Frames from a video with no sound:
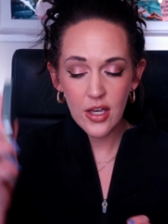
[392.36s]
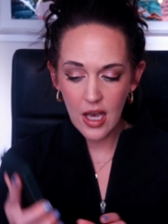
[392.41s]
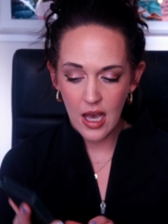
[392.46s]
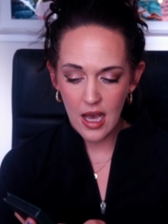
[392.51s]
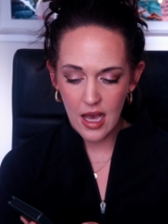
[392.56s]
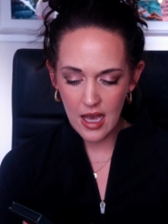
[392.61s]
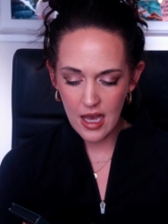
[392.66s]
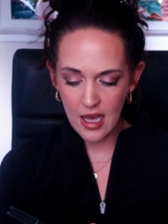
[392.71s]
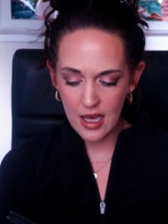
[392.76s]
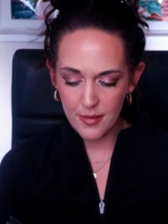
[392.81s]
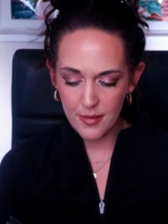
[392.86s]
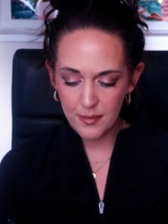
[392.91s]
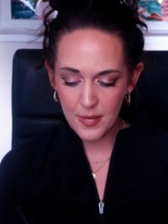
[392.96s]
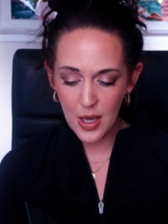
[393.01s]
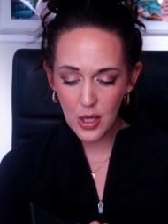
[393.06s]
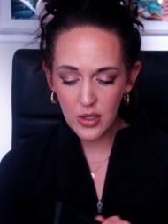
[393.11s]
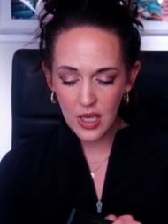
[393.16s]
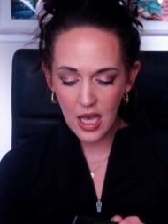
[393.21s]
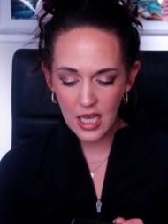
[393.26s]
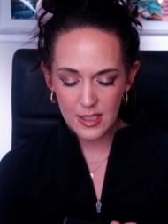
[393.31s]
uh,
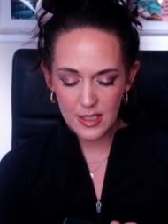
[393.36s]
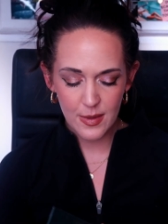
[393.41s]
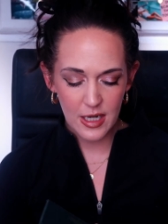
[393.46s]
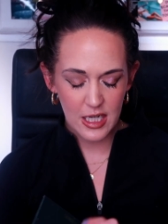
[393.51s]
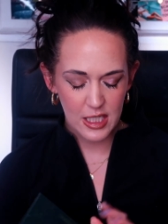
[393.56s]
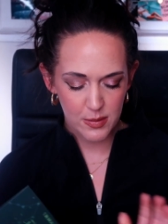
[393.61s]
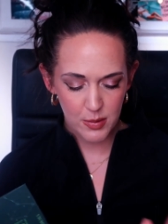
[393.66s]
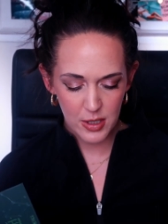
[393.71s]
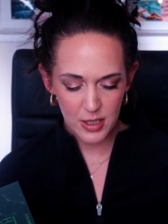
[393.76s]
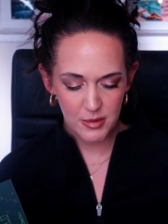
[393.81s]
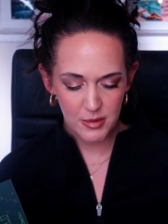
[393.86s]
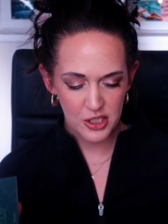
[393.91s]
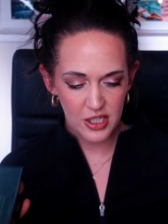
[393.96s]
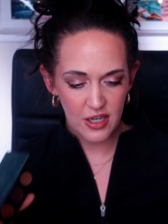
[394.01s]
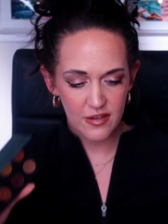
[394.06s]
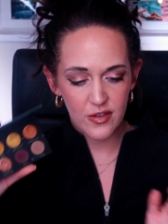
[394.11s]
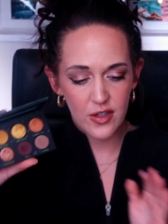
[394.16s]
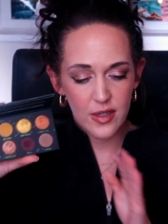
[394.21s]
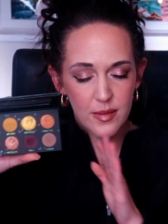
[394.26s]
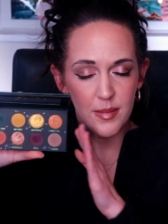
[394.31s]
Melt Cosmetics, pretty much
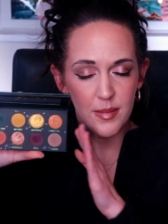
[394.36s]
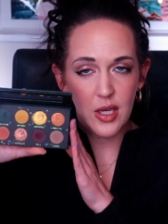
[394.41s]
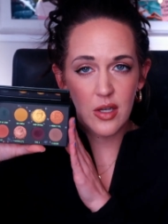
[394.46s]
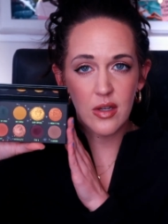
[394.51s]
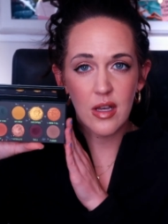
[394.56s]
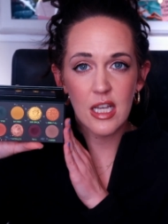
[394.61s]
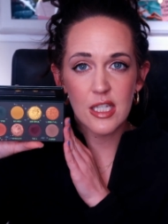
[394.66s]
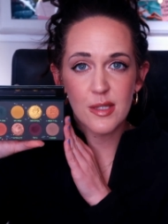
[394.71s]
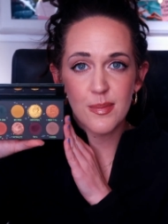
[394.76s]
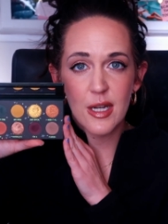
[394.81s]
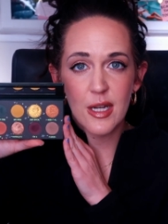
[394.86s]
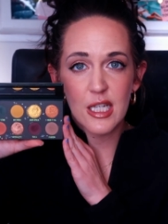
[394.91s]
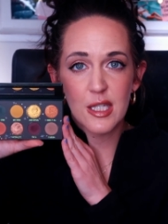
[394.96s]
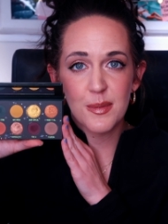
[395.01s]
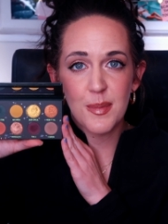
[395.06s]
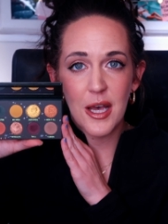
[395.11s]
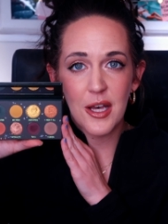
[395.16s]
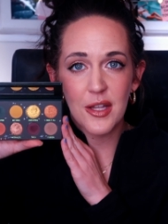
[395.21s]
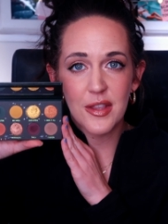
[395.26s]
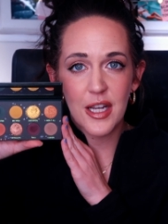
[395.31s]
every Melt
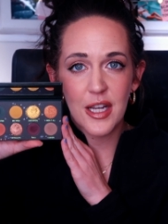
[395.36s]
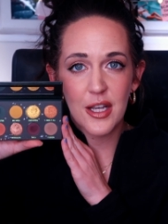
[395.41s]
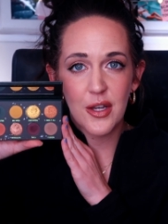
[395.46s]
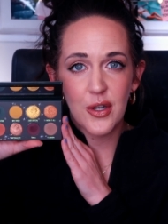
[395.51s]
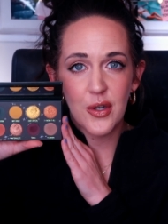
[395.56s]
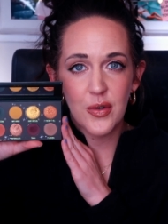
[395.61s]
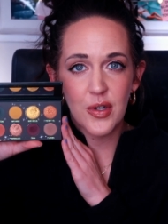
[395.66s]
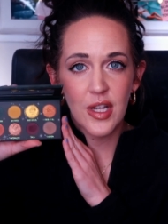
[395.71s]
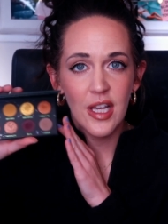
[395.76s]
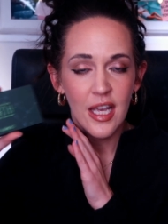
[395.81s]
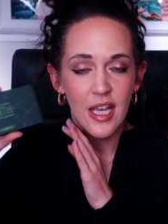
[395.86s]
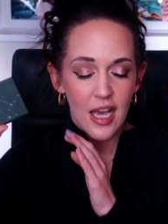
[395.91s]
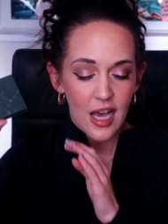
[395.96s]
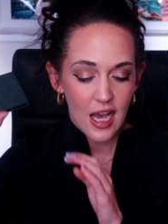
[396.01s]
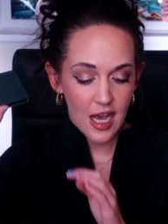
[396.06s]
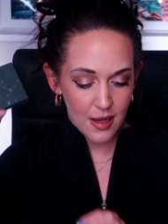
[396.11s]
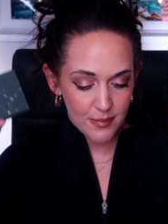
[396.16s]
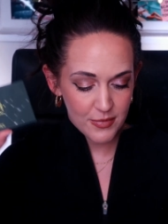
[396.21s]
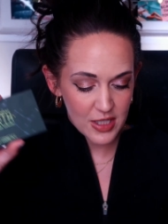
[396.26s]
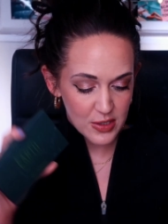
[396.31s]
Cosmetics palette that I own.
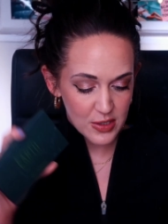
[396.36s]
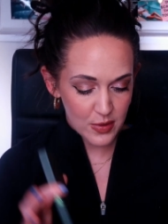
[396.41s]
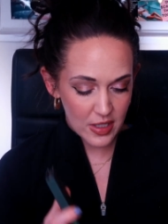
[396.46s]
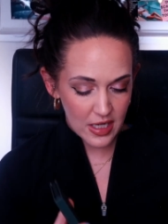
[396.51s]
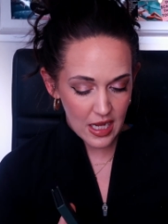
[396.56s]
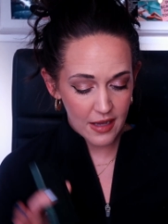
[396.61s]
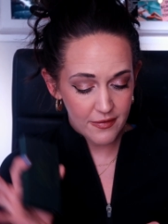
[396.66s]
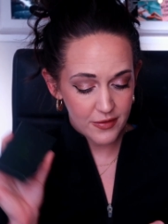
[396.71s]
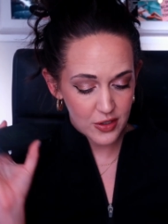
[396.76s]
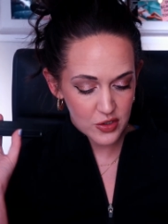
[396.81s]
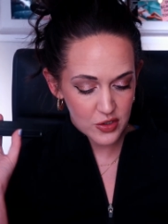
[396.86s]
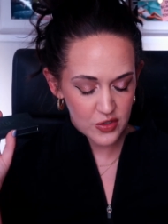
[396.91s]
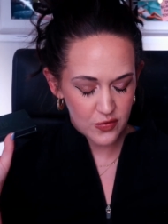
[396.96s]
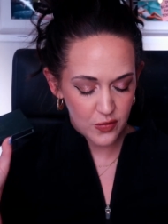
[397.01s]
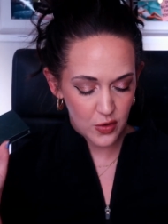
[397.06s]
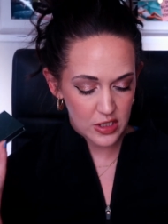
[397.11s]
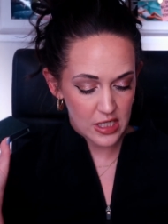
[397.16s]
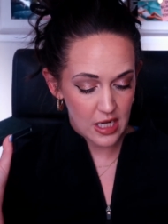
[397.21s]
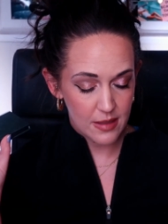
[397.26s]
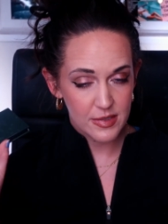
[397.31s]
Um, this one I've used
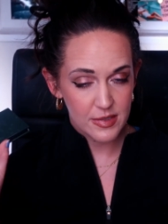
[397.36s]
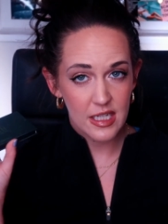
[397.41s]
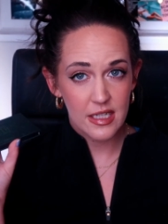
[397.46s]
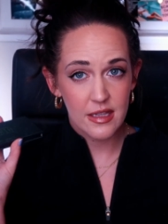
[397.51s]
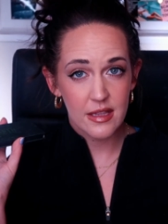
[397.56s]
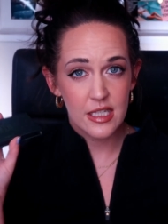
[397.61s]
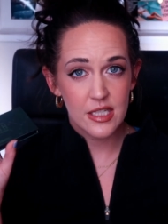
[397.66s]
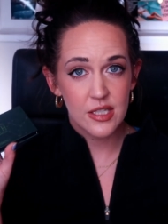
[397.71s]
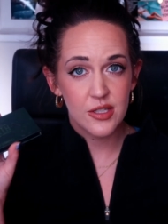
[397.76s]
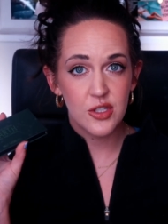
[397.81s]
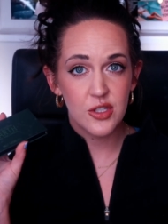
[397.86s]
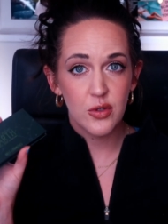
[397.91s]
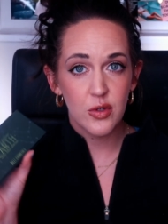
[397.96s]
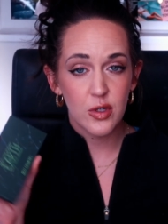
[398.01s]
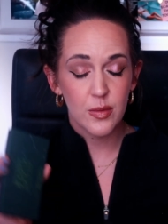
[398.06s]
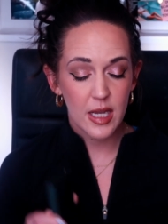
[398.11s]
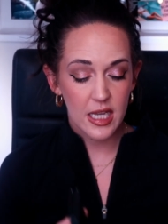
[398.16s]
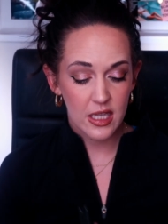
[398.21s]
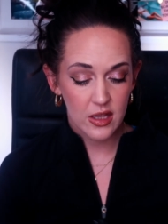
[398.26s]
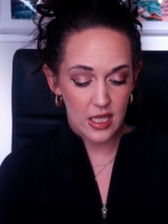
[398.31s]
four times and this is
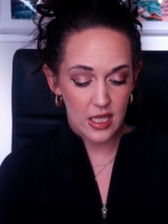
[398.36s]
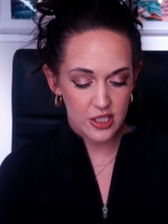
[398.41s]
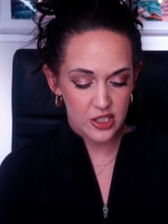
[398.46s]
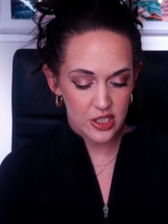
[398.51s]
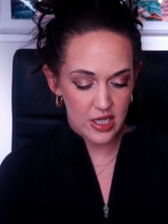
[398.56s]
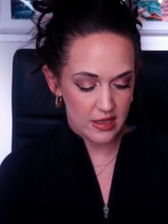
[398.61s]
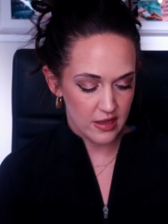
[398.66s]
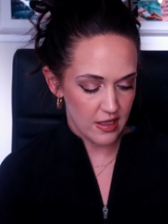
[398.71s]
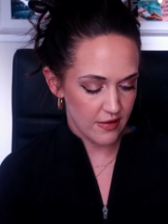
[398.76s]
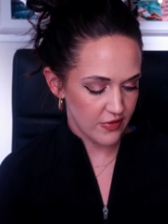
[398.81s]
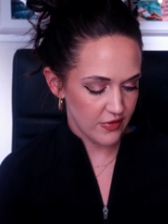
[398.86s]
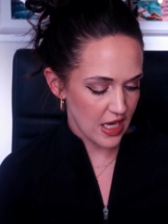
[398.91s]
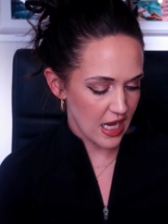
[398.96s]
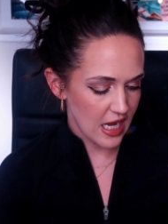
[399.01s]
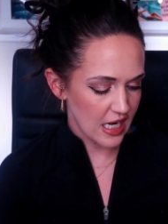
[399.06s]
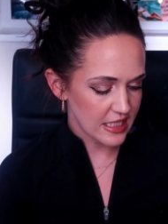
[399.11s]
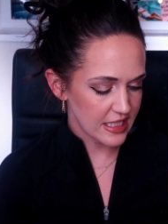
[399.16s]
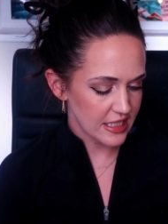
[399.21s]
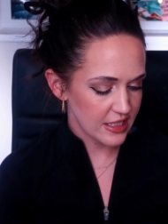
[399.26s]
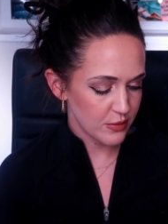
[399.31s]
newer to my collection. I love
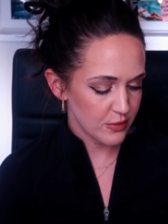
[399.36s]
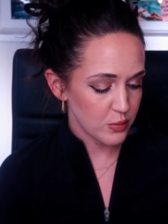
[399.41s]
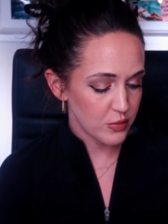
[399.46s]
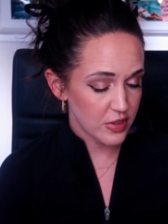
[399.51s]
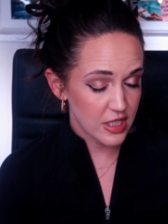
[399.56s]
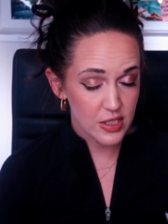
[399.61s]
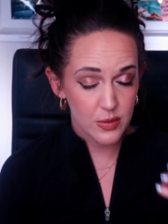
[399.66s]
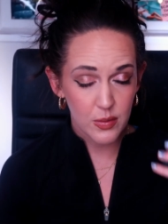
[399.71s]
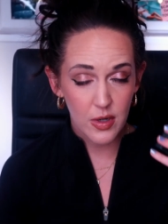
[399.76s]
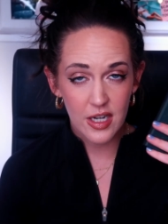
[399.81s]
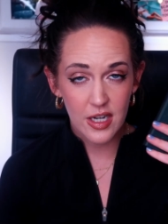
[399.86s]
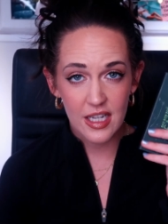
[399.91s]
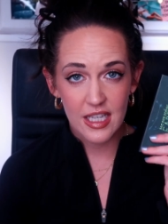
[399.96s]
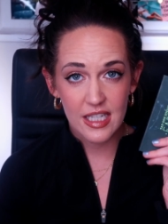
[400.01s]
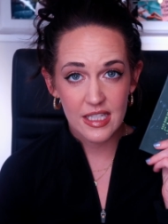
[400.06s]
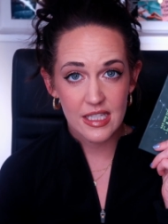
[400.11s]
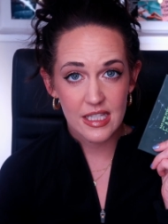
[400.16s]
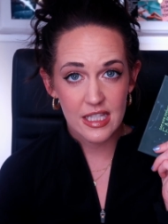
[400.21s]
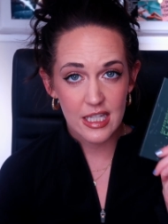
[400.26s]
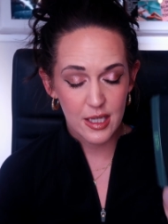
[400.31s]
that. This one,
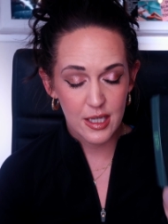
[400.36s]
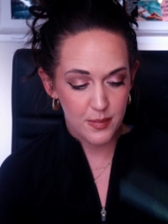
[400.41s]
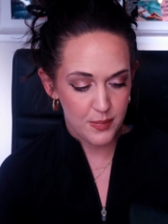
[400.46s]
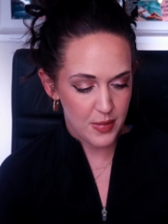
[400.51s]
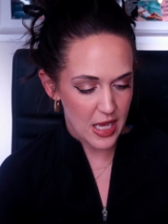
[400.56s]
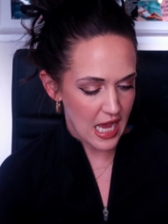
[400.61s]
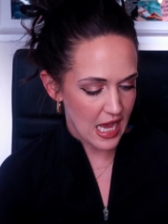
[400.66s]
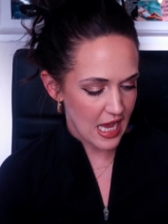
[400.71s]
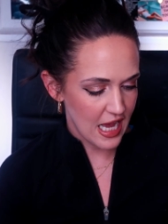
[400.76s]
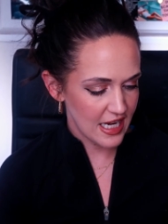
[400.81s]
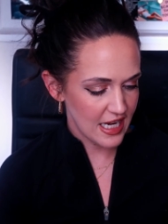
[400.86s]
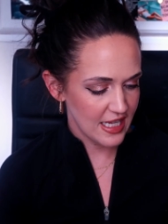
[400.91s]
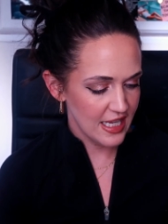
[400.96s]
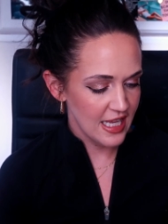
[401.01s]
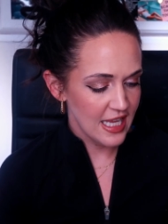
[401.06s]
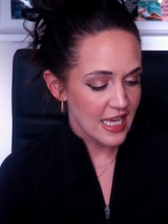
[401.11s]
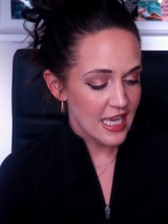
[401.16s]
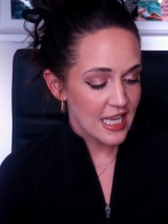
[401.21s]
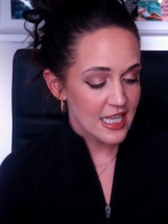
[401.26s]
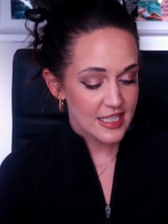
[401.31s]
it's the
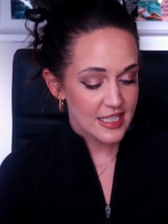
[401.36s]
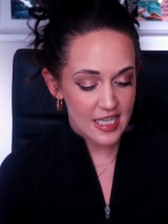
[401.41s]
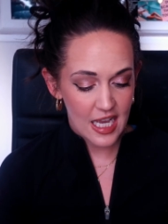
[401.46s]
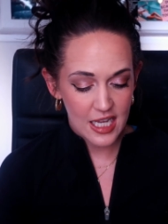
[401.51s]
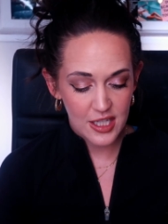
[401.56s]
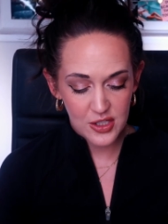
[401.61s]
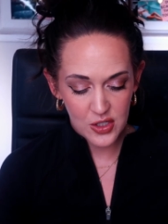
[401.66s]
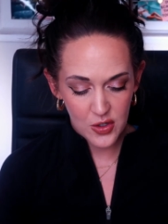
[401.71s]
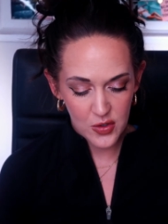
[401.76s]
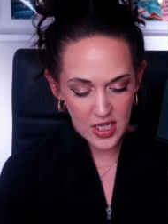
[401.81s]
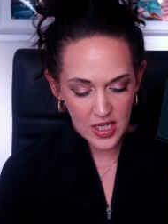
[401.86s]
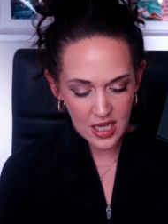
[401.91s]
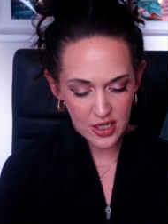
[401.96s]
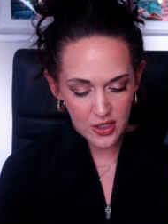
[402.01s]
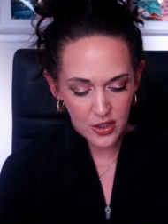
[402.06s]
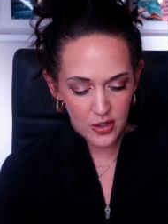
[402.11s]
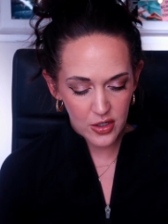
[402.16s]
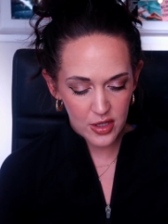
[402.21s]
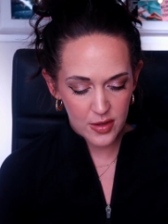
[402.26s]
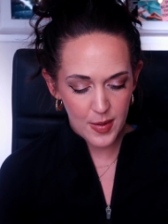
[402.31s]
Bad Side
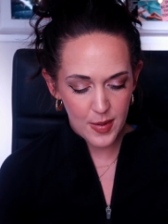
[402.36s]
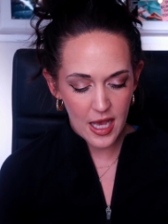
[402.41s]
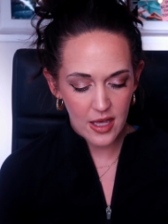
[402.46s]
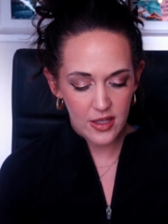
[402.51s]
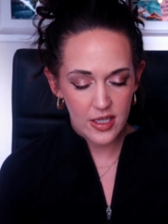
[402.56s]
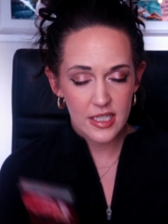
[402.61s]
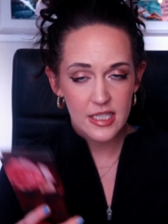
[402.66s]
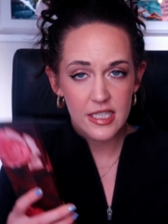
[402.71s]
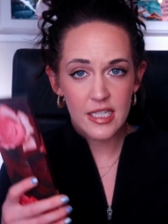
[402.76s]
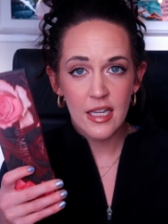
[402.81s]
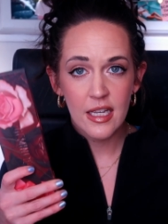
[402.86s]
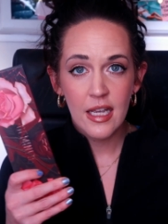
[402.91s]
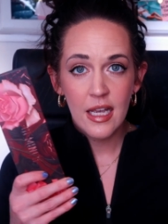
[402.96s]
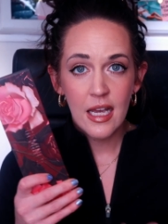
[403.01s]
Zodiac Earth palette.